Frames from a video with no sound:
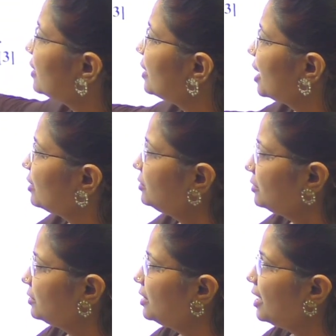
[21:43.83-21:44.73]
Now
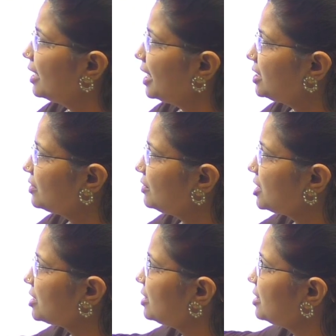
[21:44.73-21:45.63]
the next
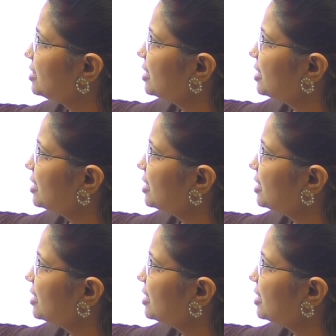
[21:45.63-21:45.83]
question is